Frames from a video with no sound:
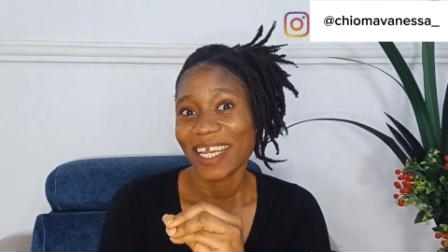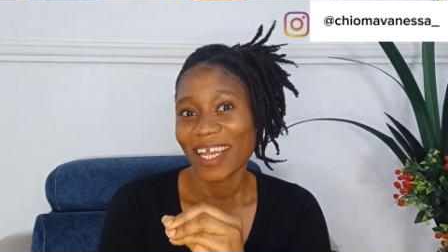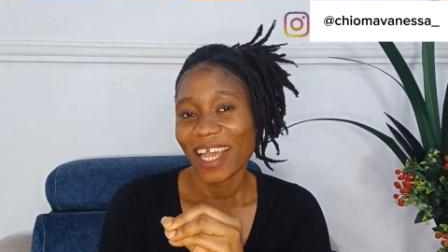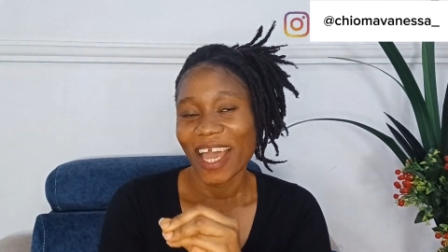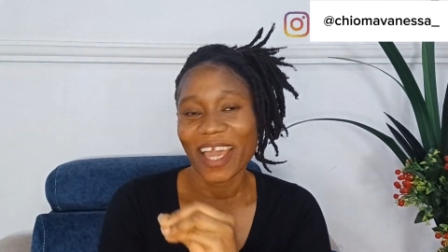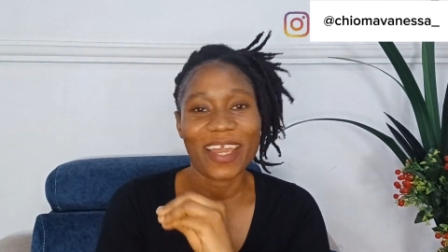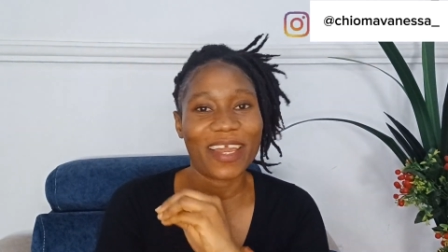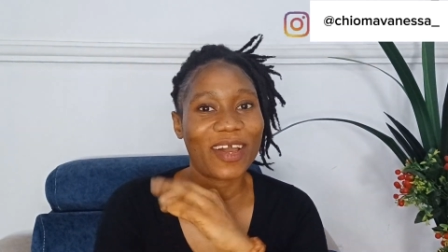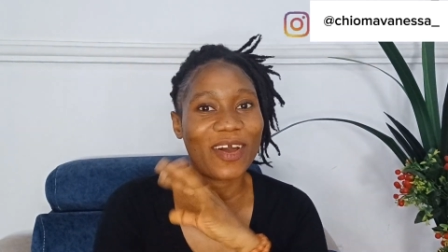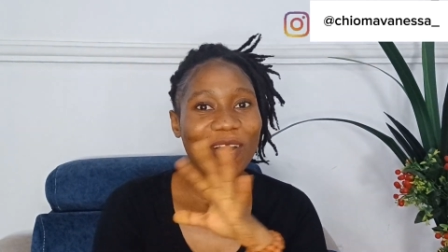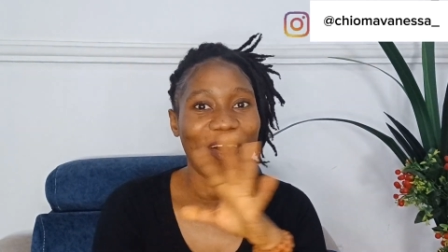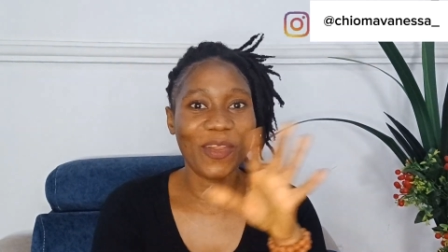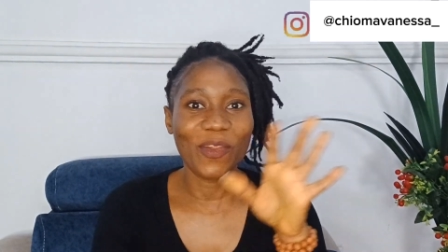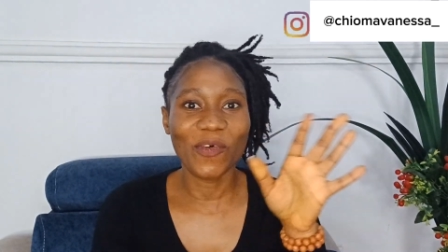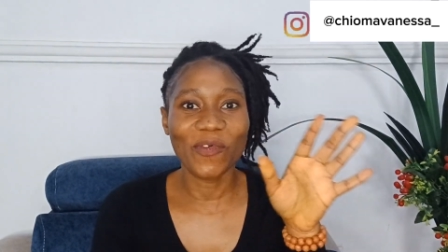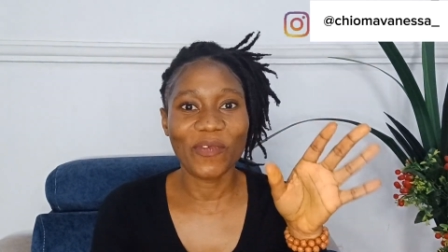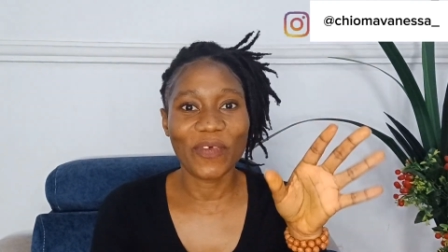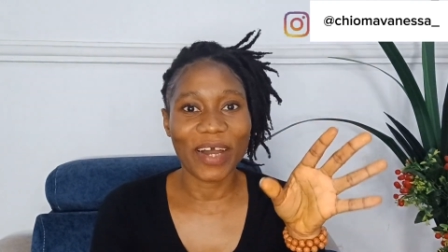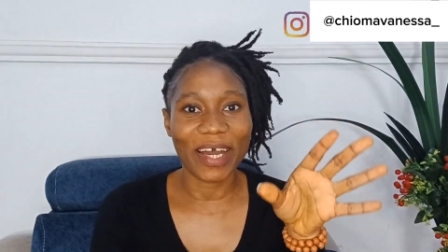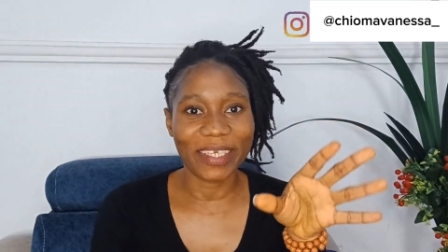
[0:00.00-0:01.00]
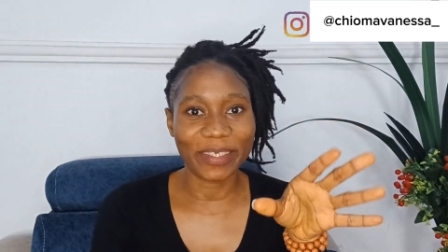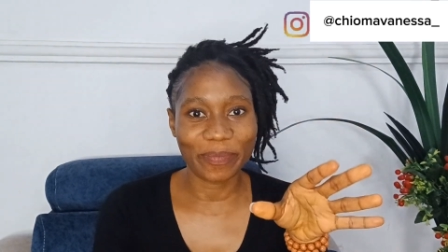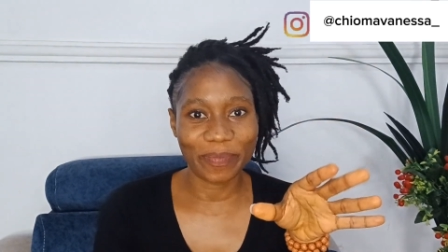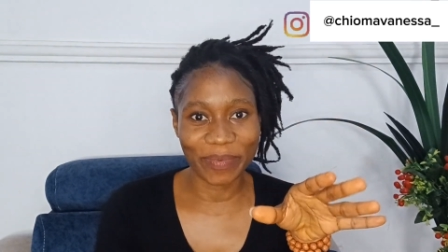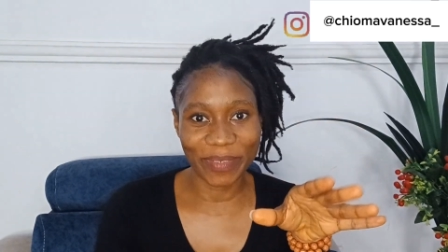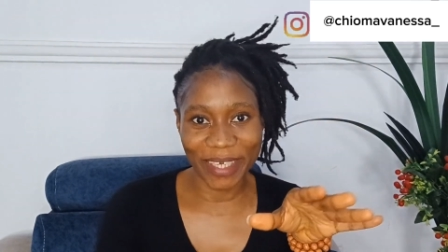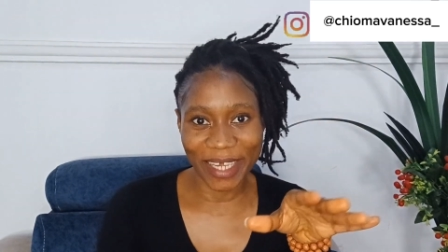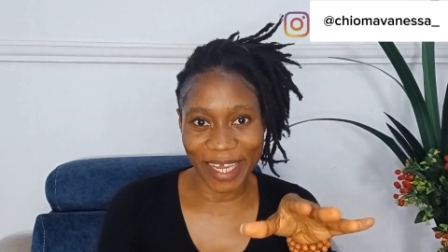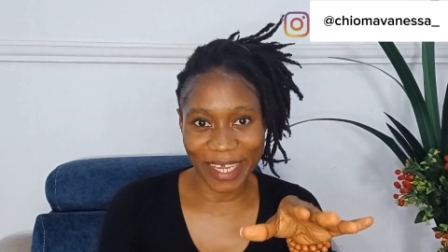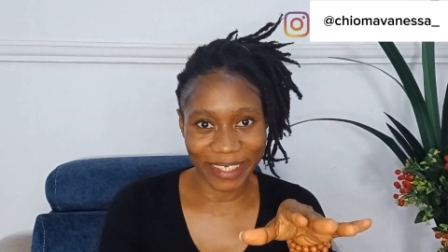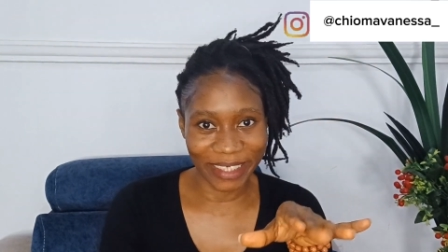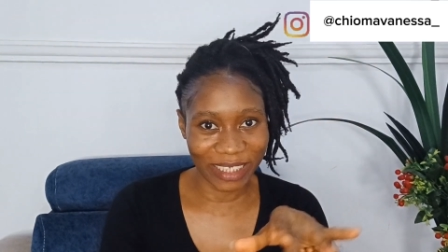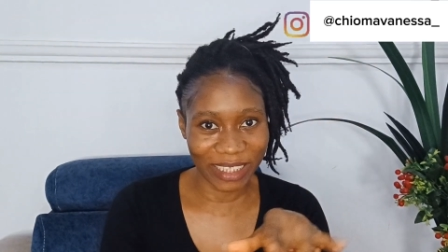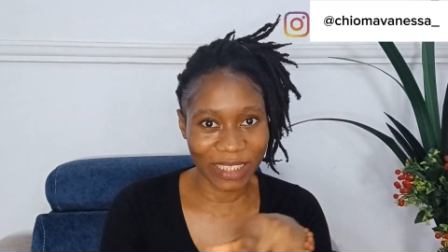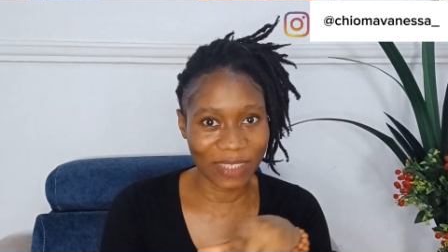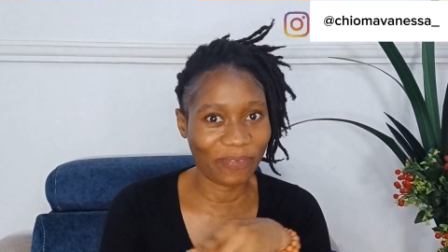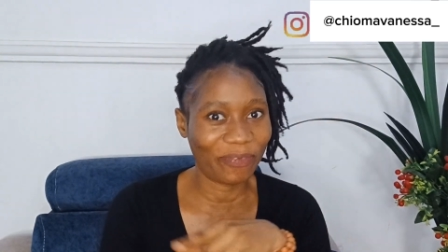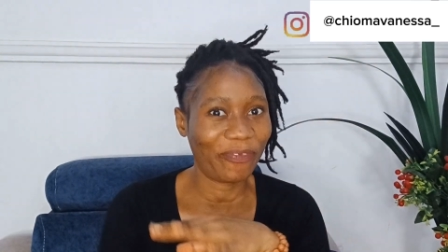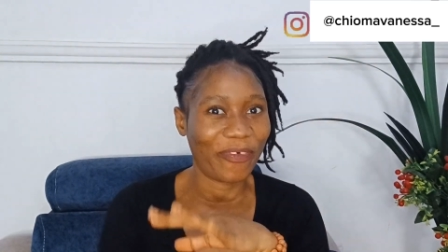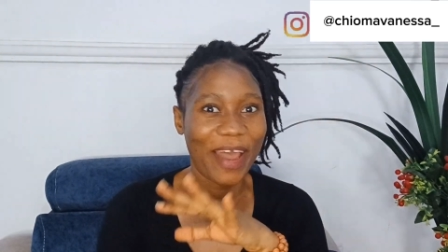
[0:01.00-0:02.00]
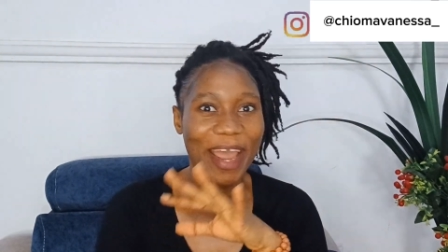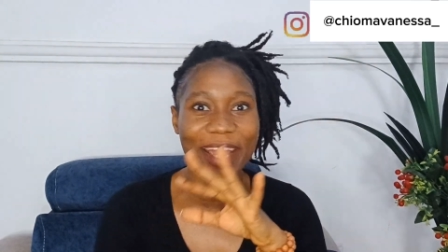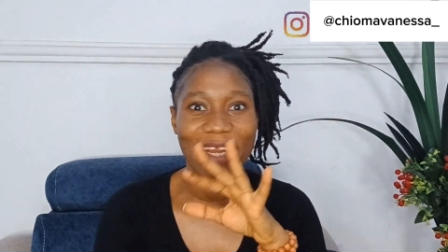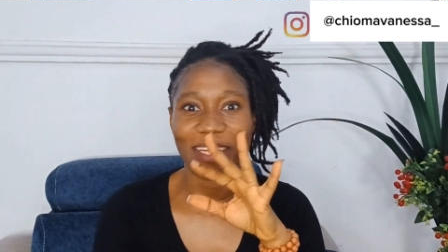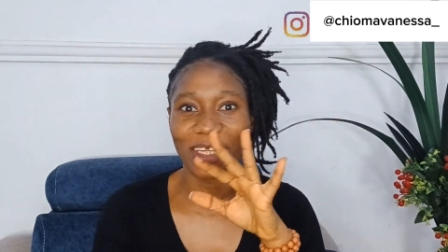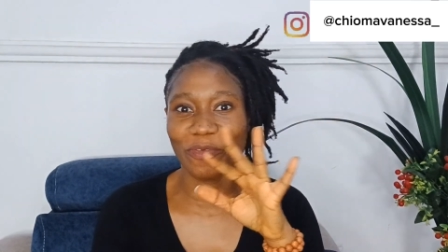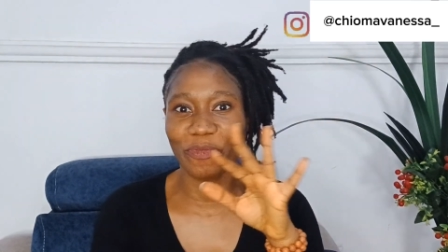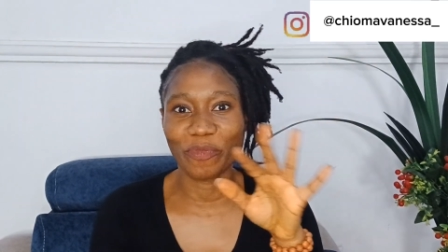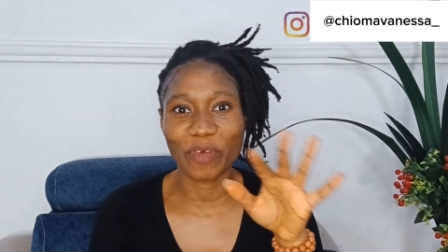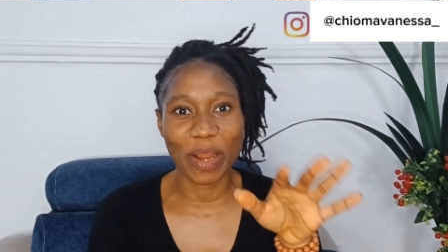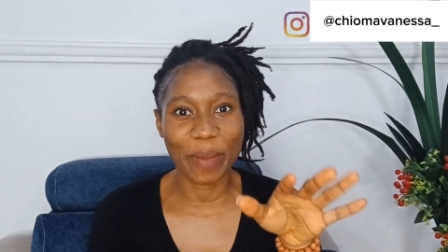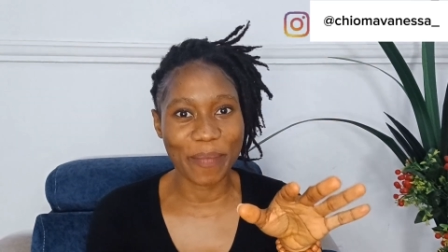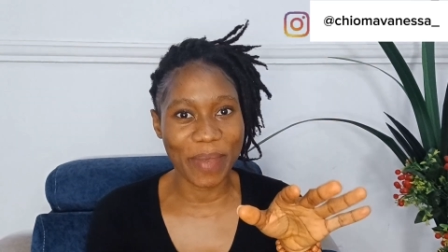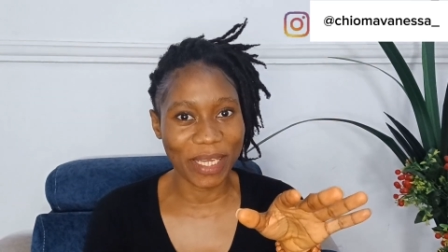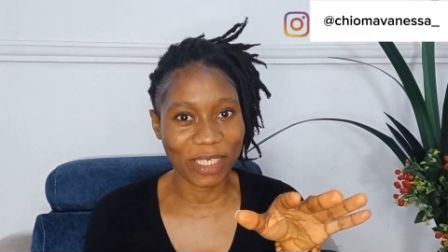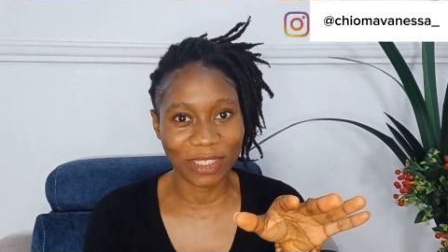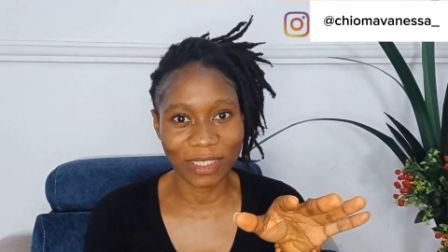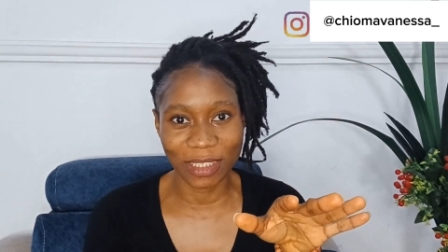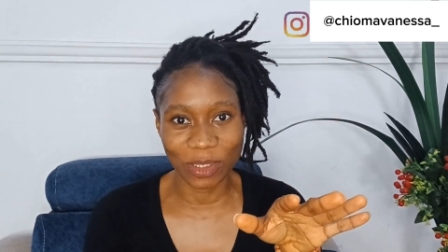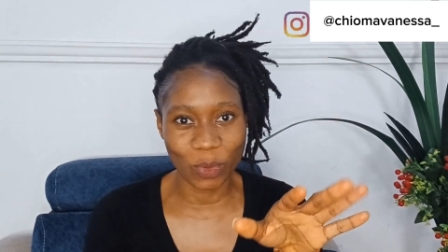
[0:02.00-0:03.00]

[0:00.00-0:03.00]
And you're all over the place finding remedy.